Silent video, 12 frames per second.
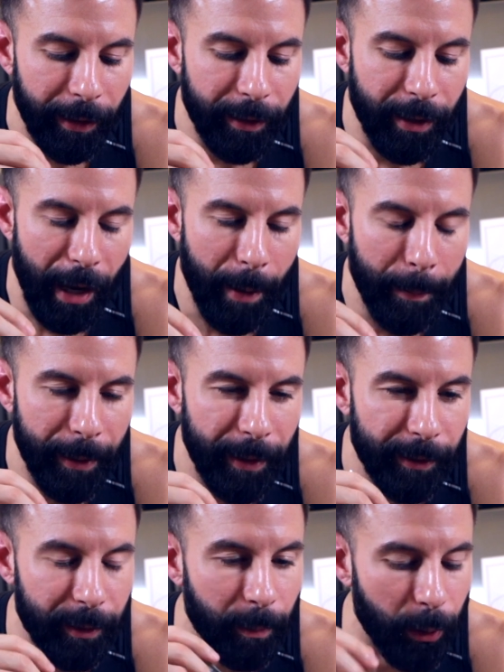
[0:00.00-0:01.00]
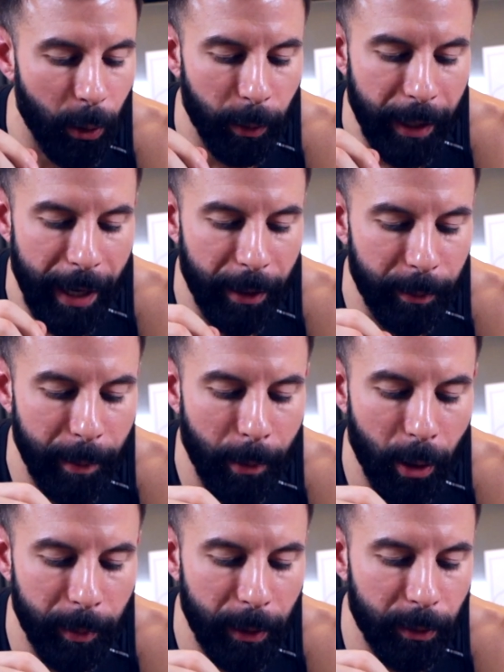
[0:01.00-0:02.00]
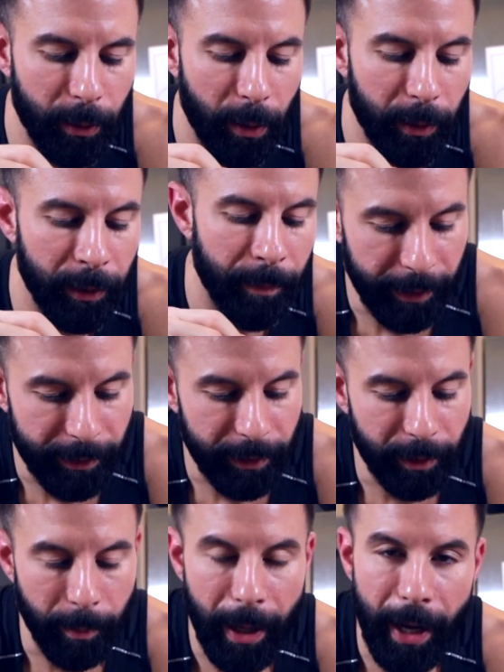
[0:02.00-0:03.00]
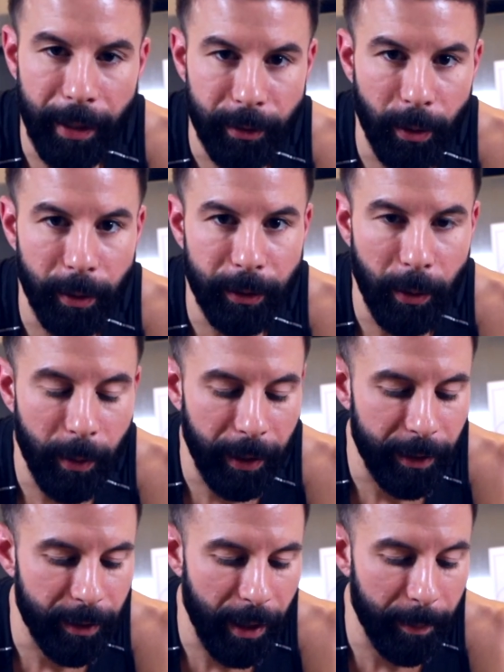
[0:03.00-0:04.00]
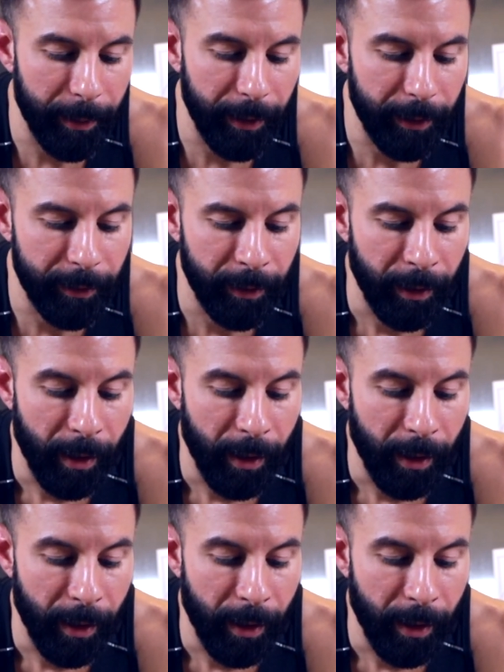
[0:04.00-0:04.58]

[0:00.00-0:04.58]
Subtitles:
the top of this, some low-calorie barbecue sauce. You can see some hot sauce going on top of this.